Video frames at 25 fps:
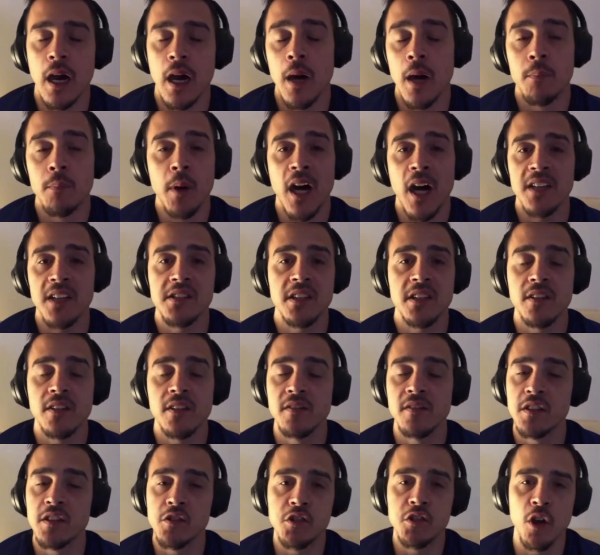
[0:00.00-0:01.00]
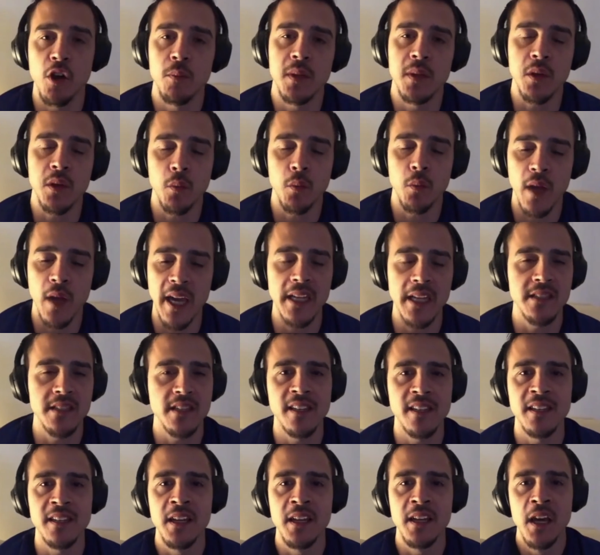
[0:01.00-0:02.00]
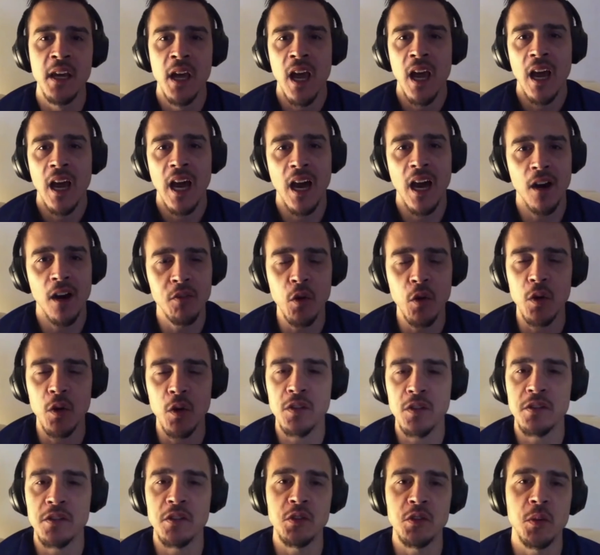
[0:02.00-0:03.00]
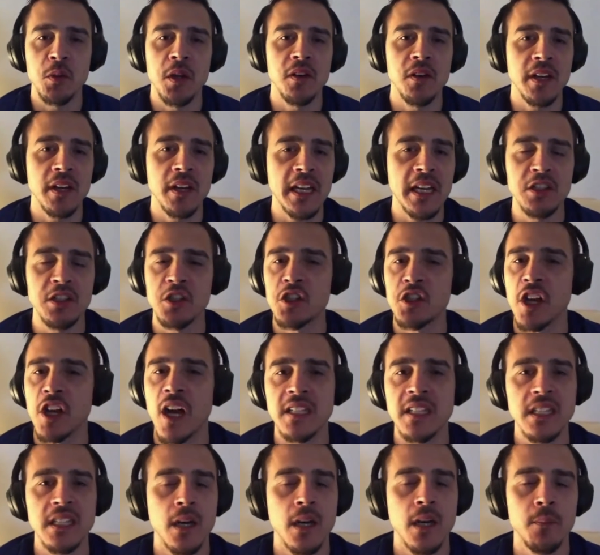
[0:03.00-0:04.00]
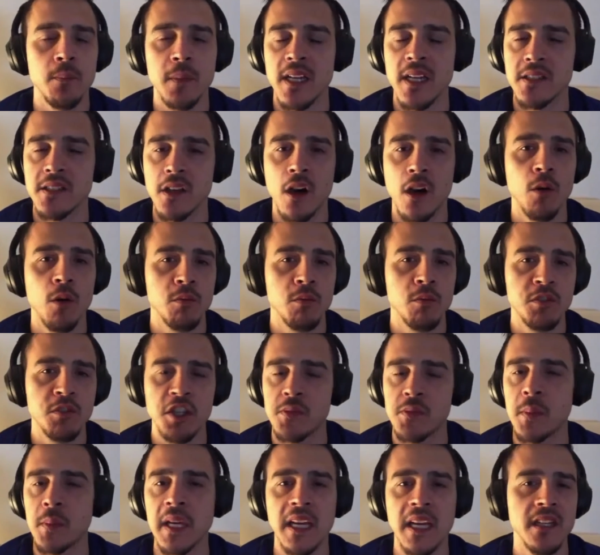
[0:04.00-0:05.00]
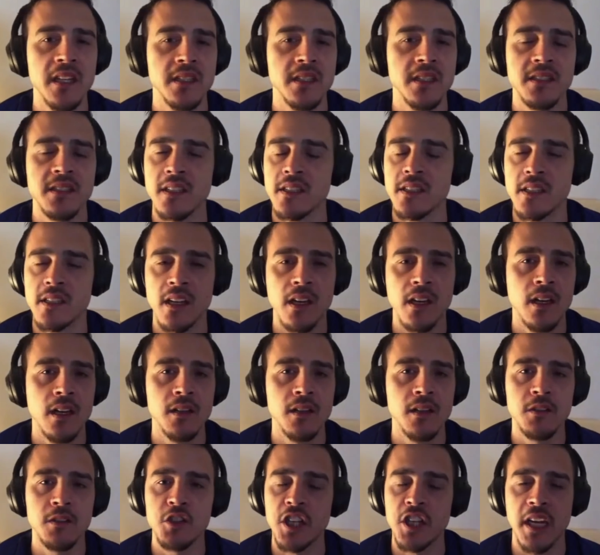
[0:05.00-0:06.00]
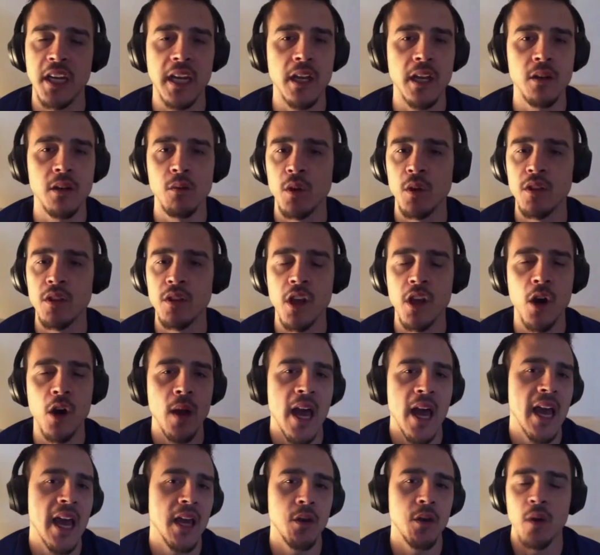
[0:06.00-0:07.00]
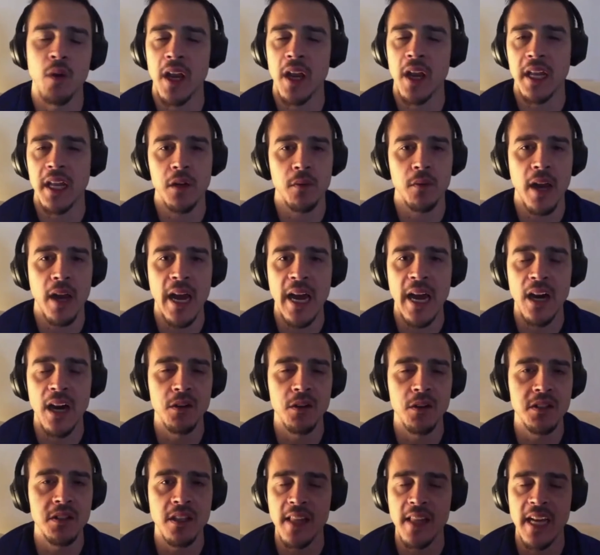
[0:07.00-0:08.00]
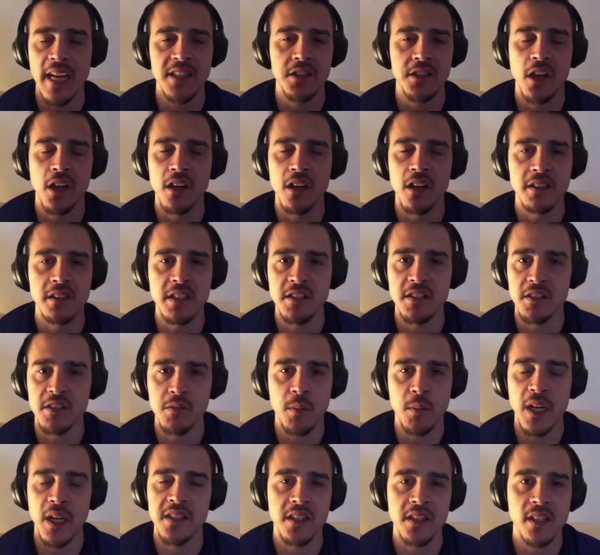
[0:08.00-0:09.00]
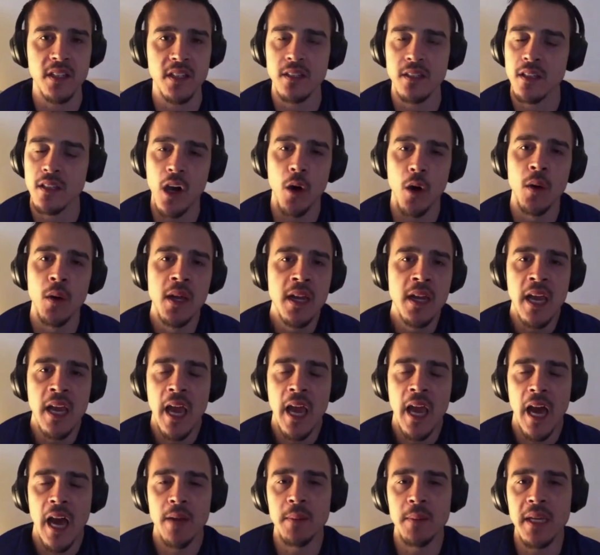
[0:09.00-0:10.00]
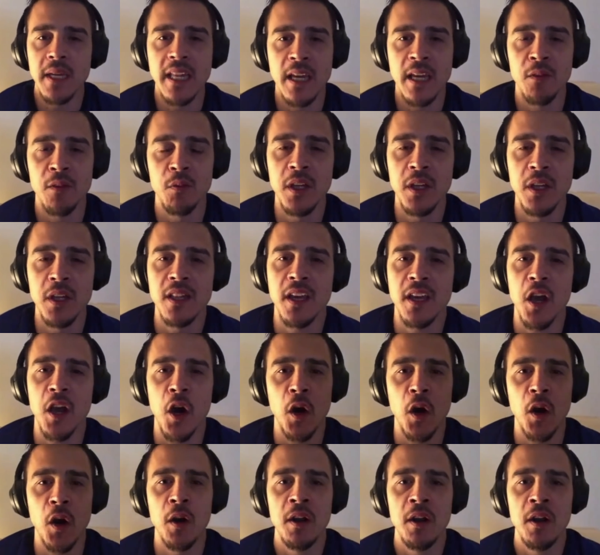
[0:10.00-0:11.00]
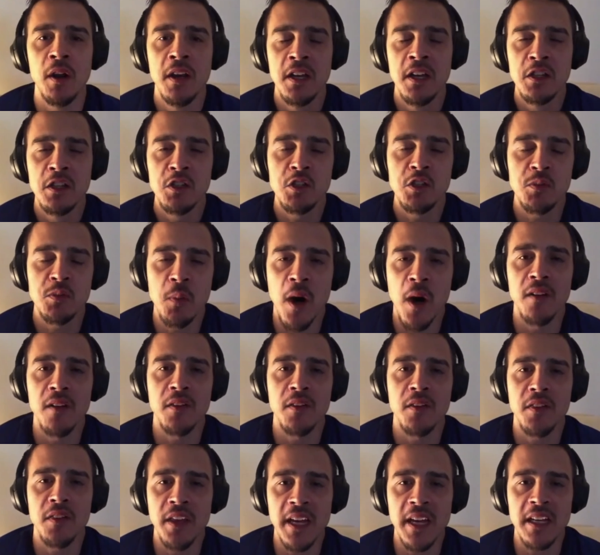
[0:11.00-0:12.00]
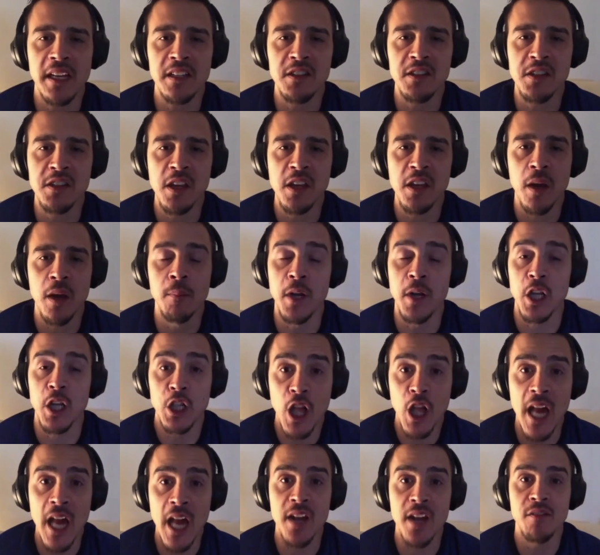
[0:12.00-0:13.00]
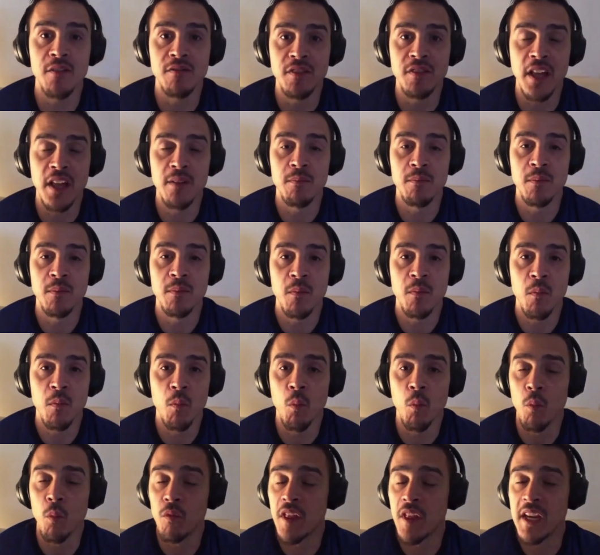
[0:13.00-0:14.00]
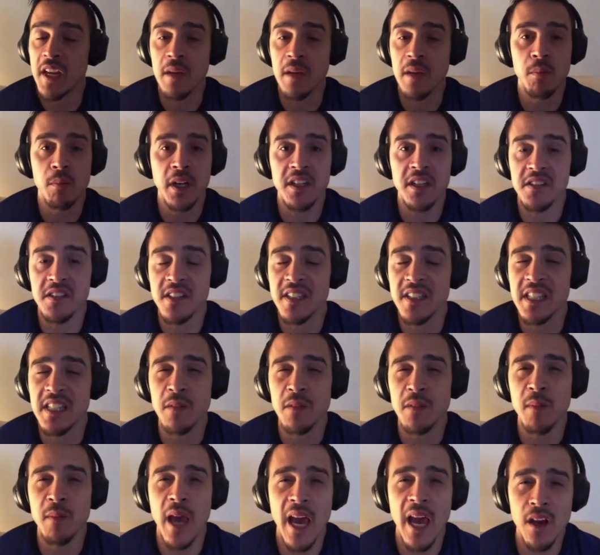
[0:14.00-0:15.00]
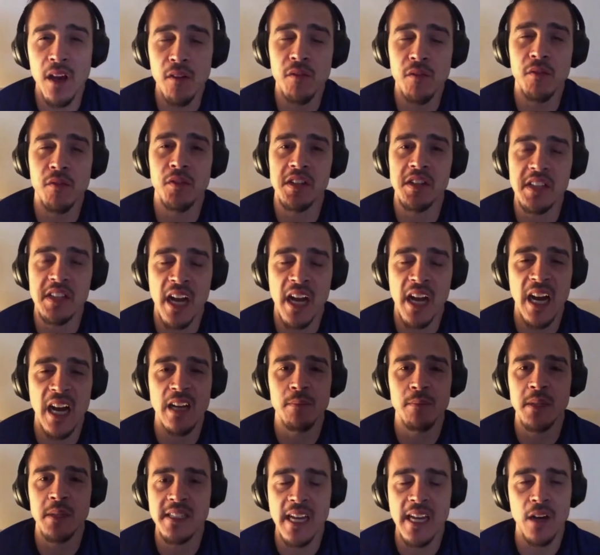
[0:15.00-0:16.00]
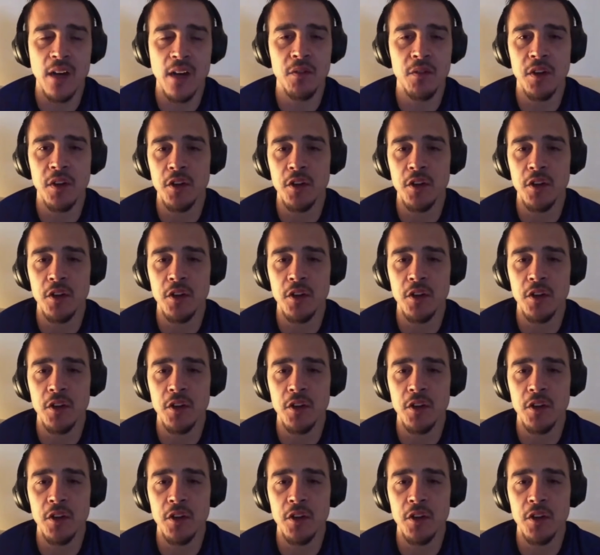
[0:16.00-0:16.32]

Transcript: a positive in so many ways. And of course, on Twitter, it gets chalked up as, oh, just because he's a chicken with no head running around and that's all it is pressing. No, I mean, it really are small things, but a lot of them that he brings to the team every time he's out